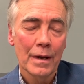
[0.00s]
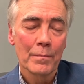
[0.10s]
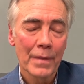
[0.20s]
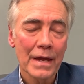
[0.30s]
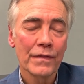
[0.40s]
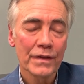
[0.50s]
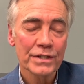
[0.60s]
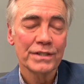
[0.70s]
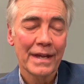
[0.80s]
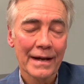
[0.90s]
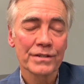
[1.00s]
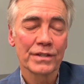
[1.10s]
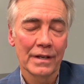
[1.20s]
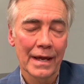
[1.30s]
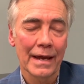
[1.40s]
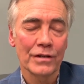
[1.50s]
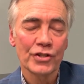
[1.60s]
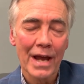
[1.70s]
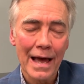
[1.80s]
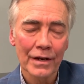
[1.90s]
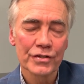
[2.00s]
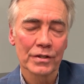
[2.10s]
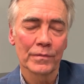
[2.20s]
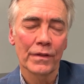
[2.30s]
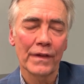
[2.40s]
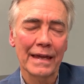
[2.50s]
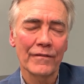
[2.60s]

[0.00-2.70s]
may this text today challenge them to think